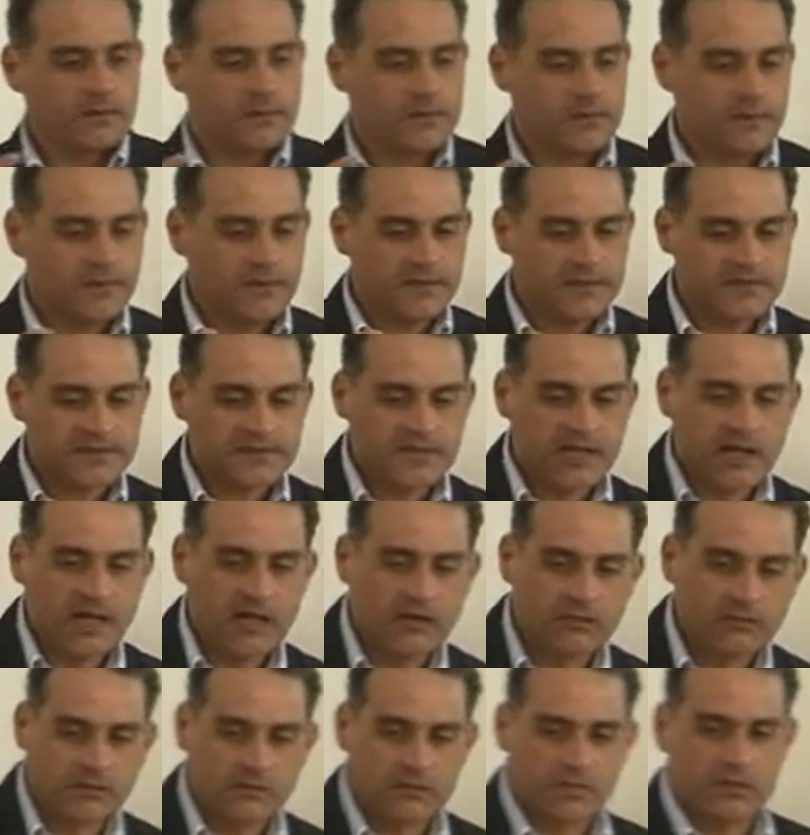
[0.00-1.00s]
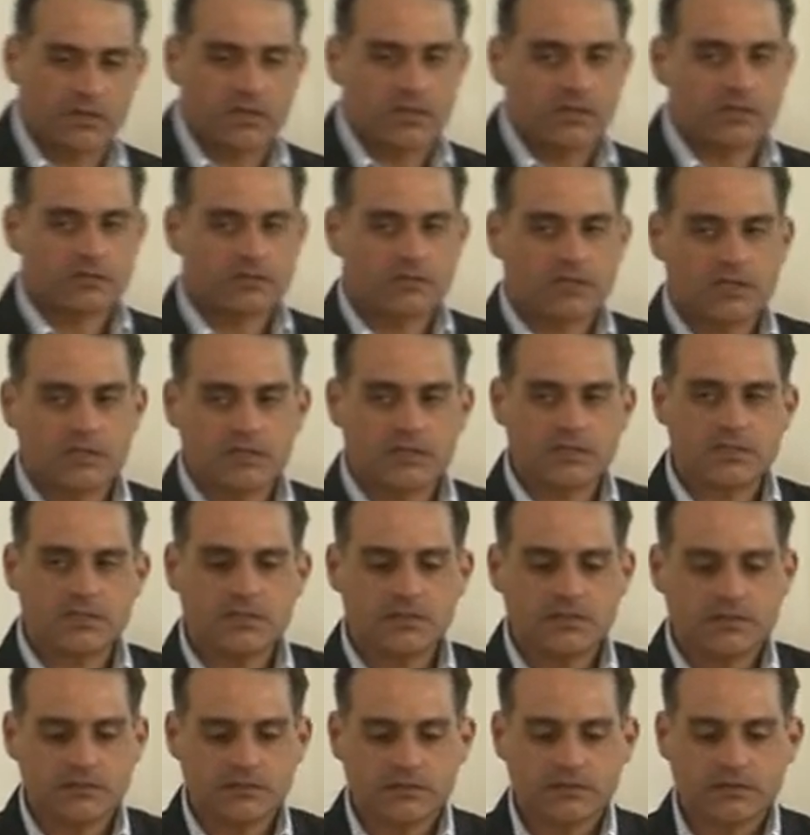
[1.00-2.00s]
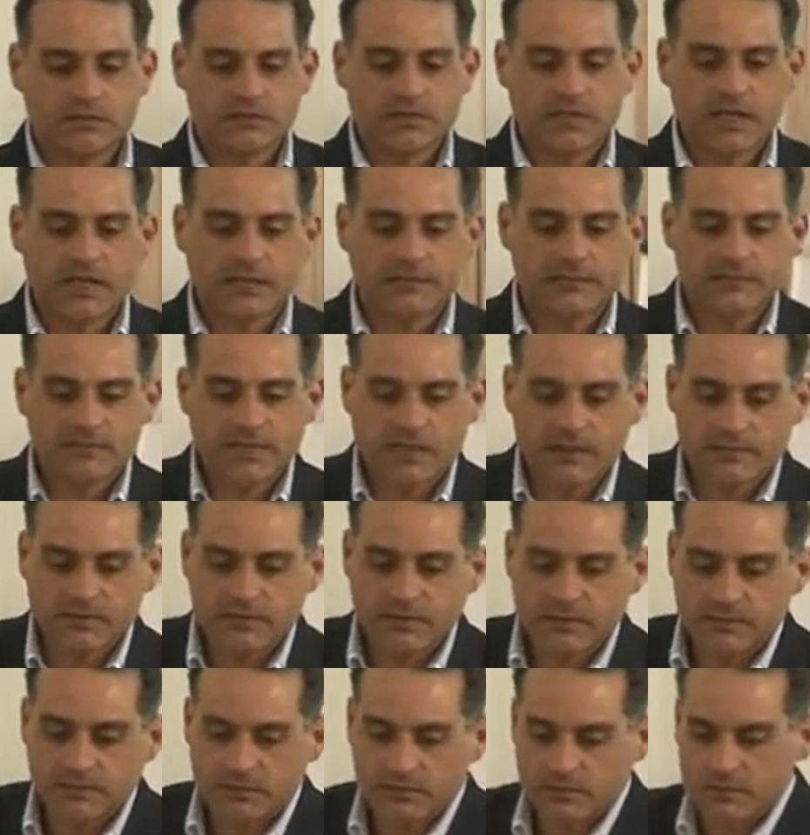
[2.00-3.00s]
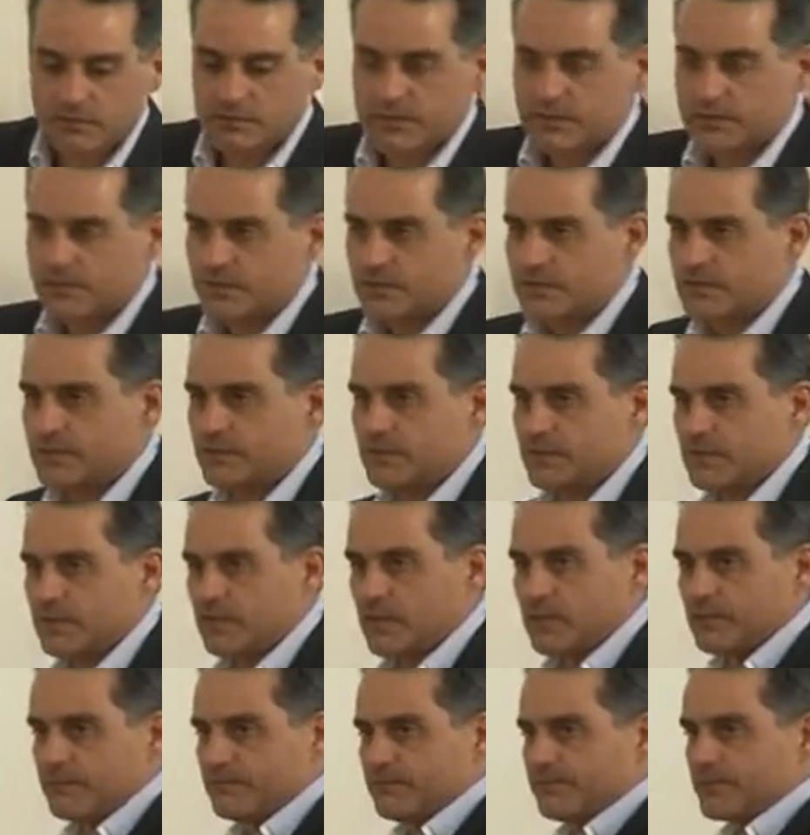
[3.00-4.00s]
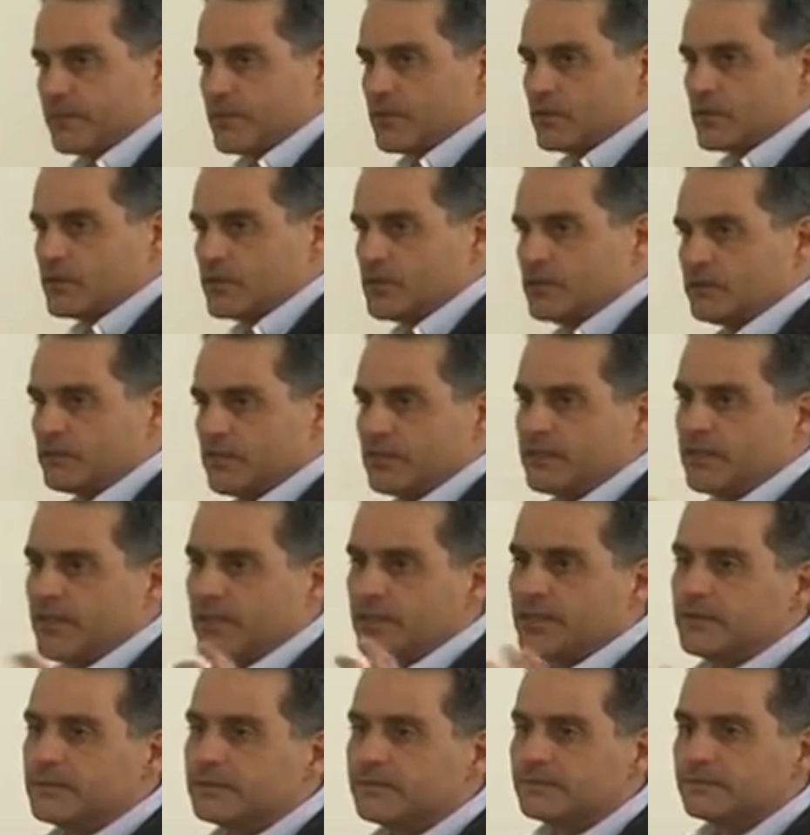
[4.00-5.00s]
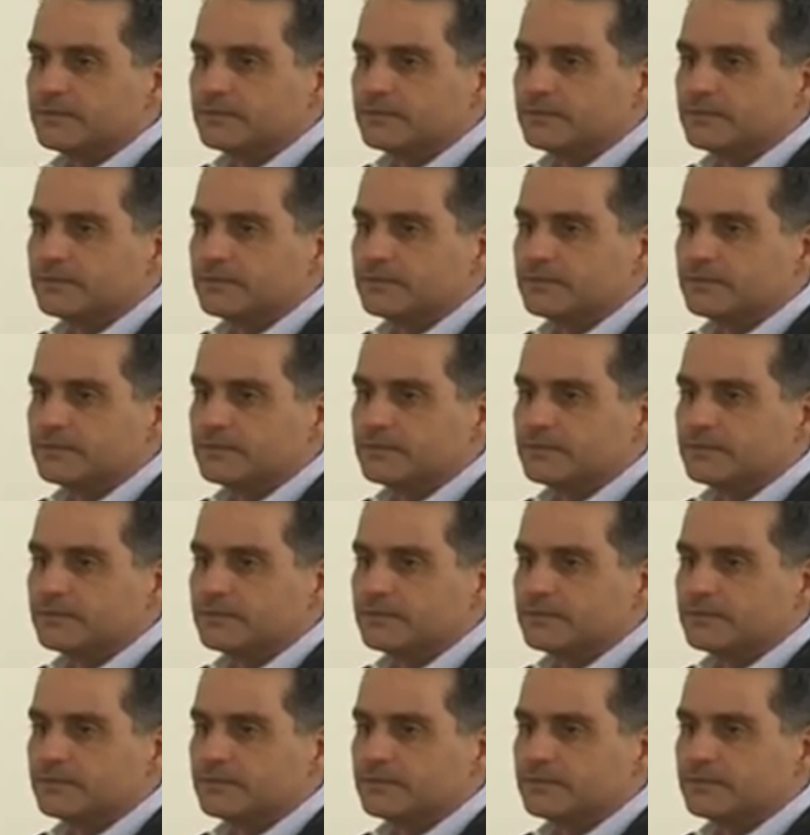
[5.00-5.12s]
This hour, as you can see on your time timetable, is supposed to be um, a Q&A.